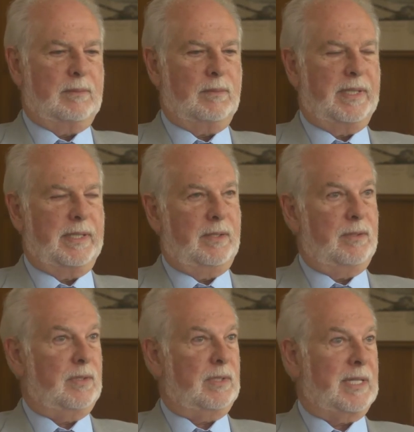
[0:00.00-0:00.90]
we
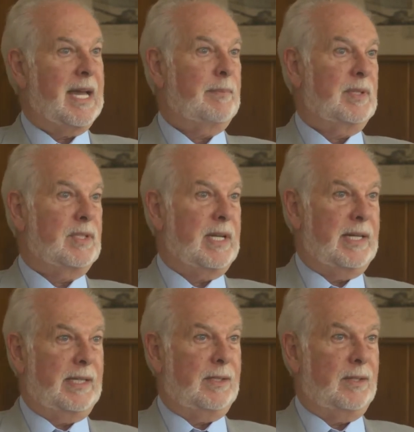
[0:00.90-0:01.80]
use
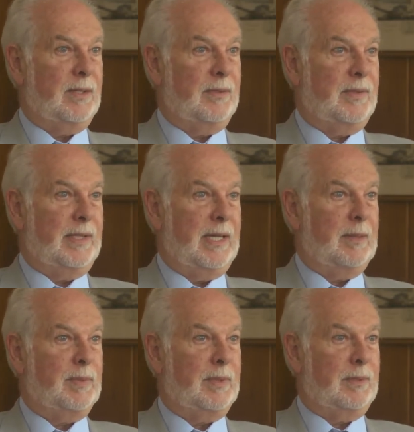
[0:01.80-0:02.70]
compensating curve in the
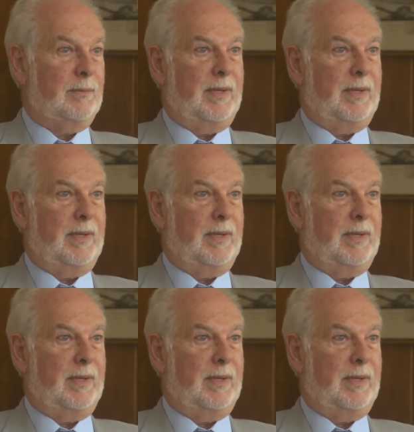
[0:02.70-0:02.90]
upper,